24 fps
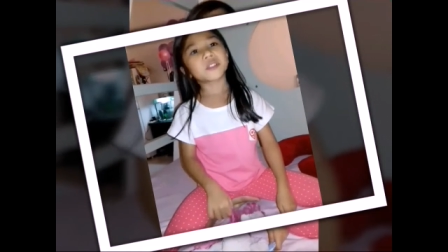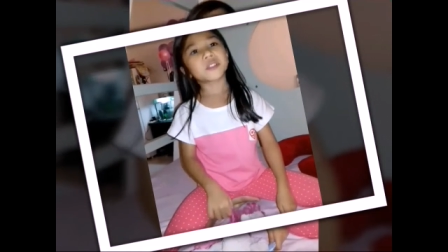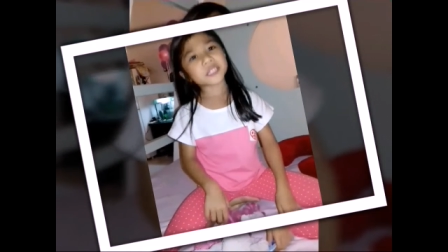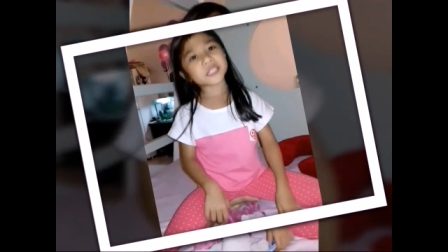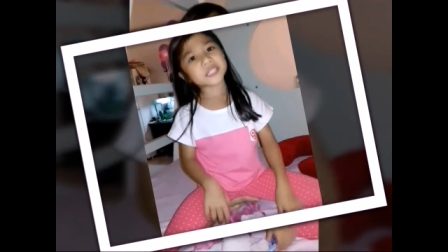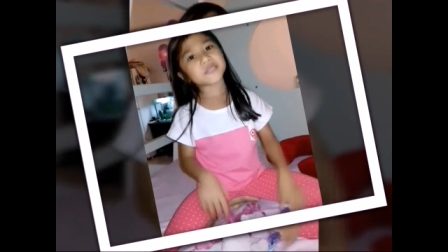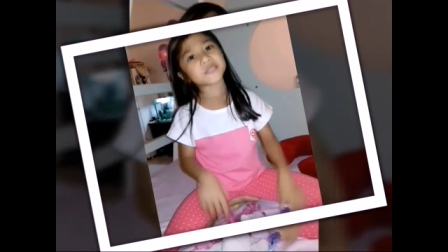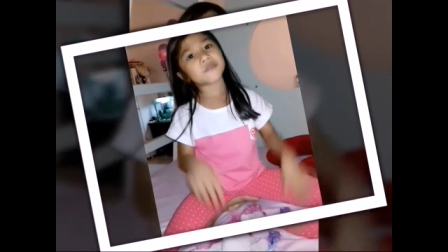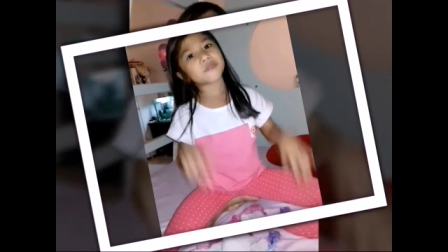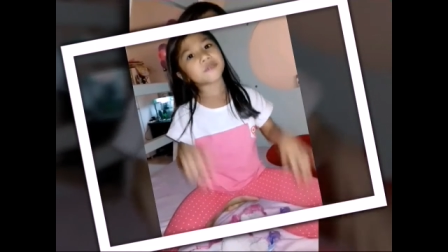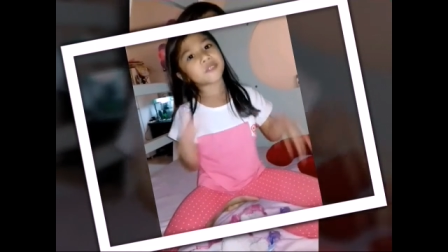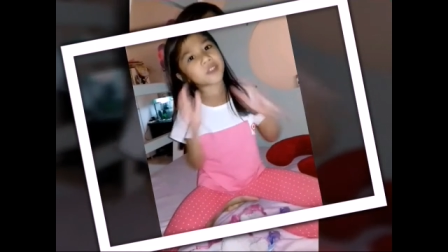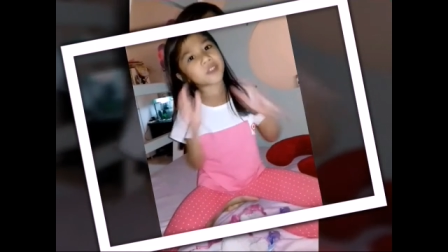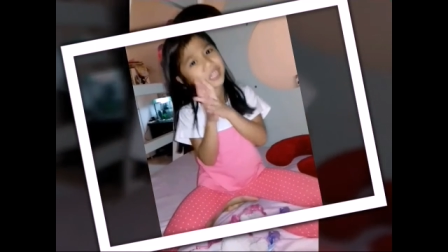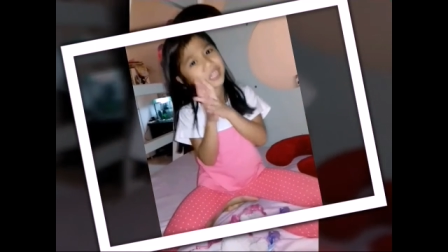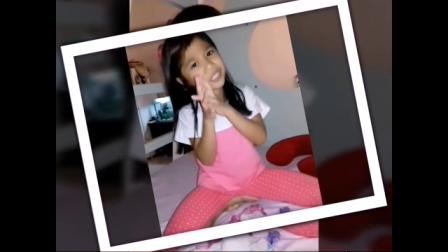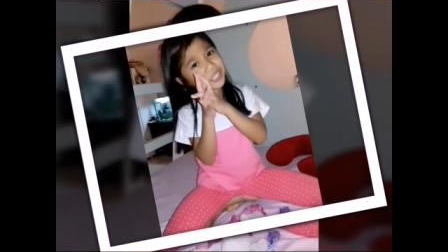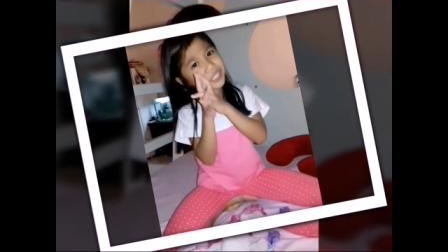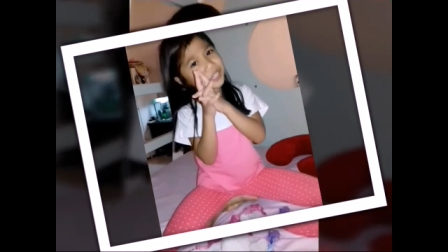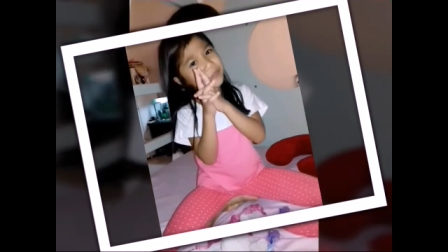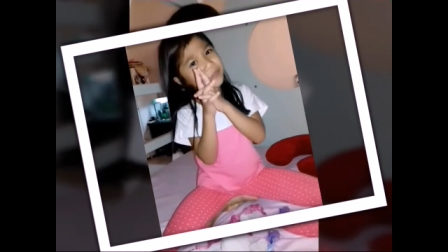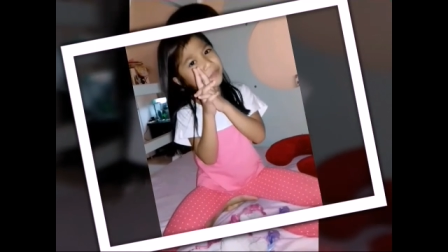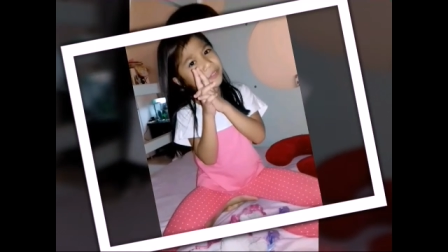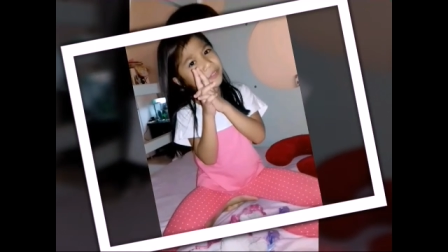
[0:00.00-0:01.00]
Because
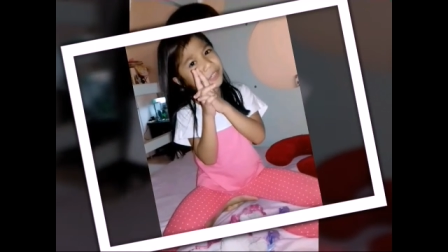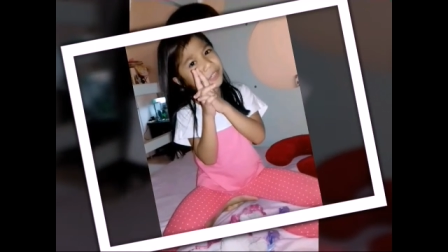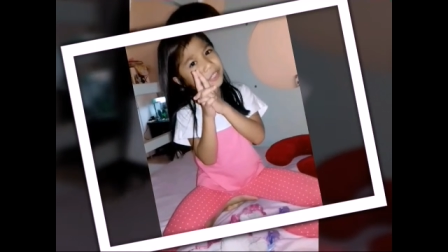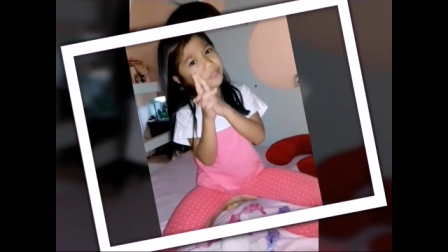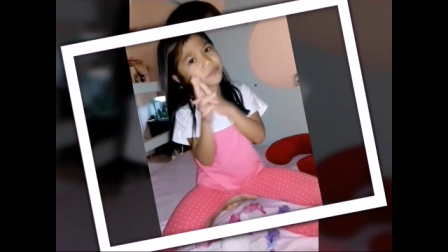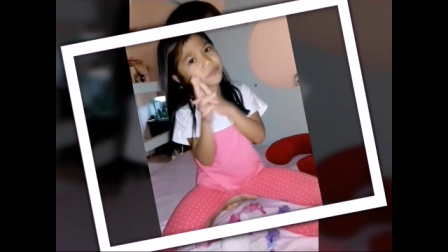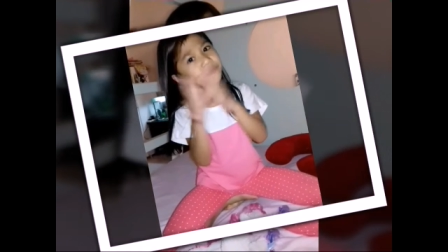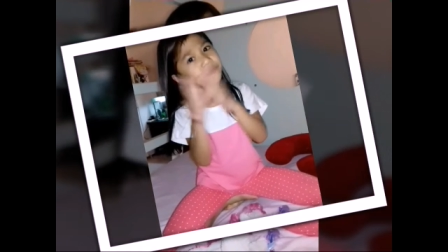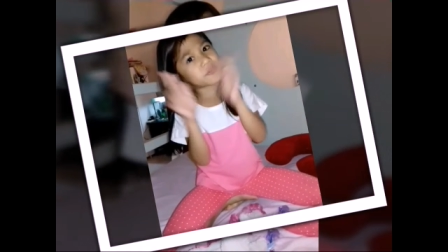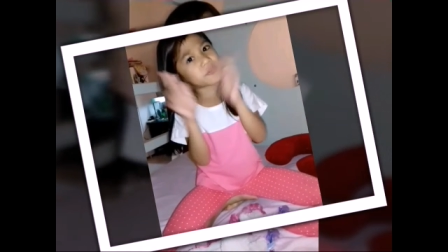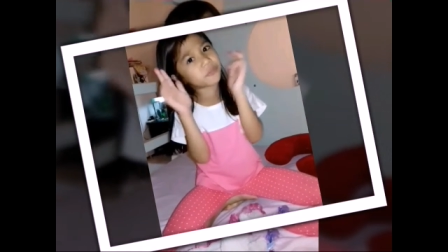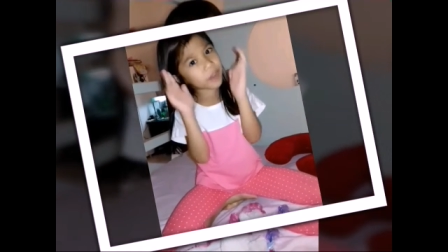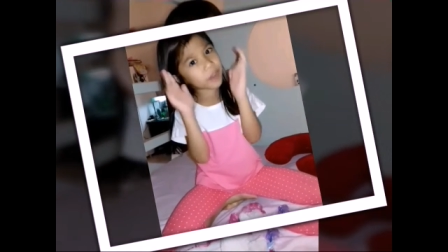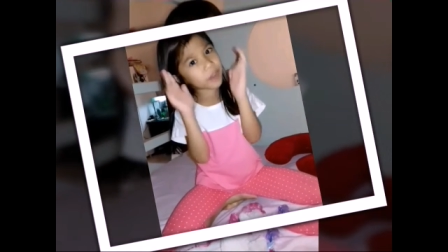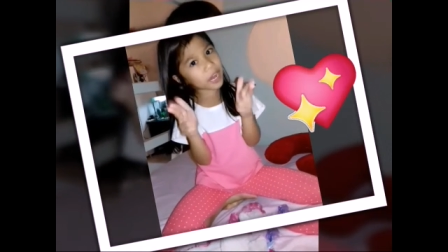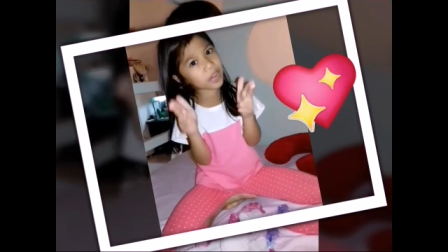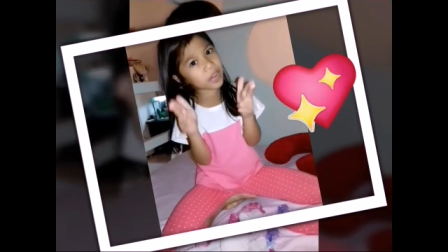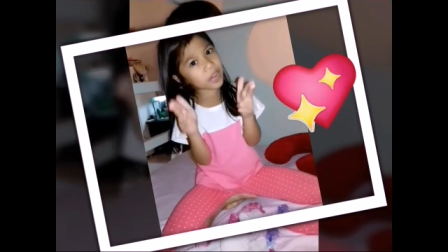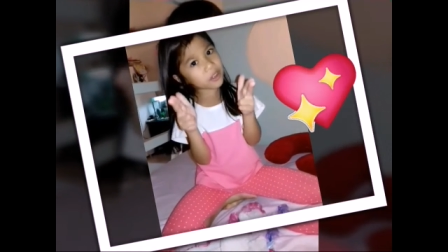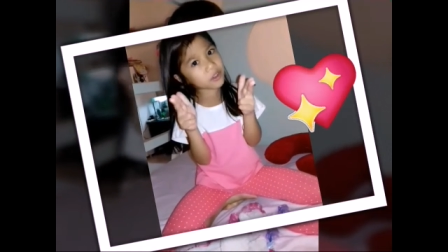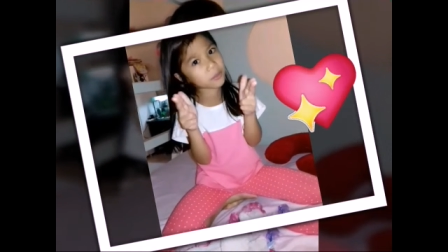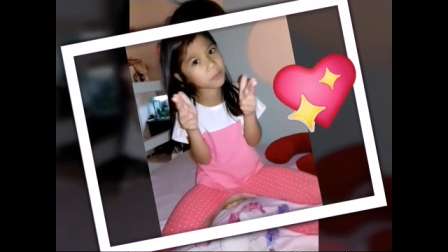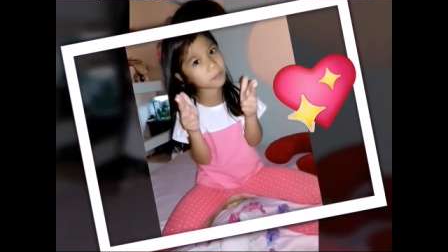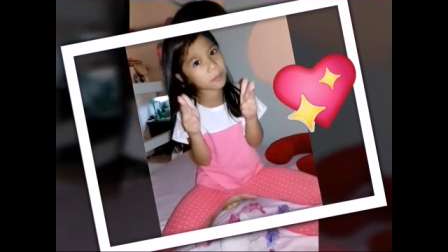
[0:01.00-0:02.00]
friendship is
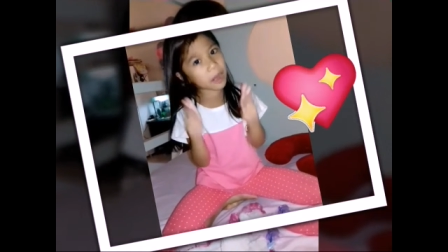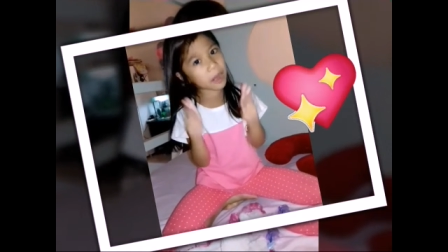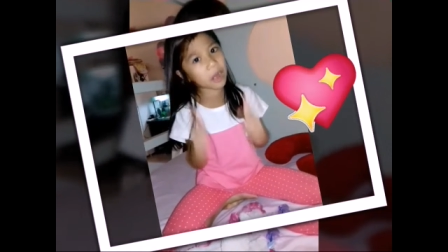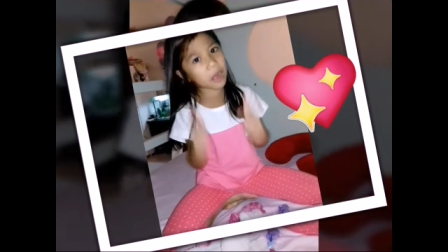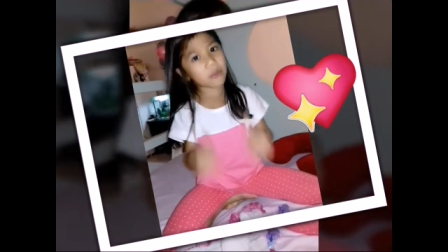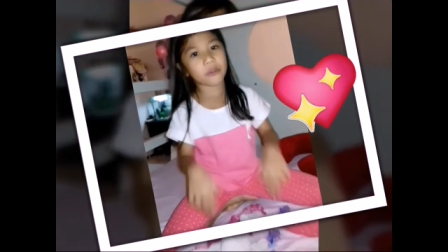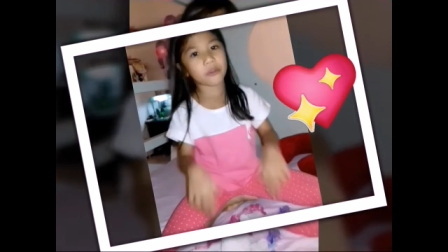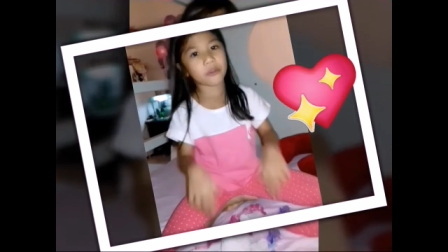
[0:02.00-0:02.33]
very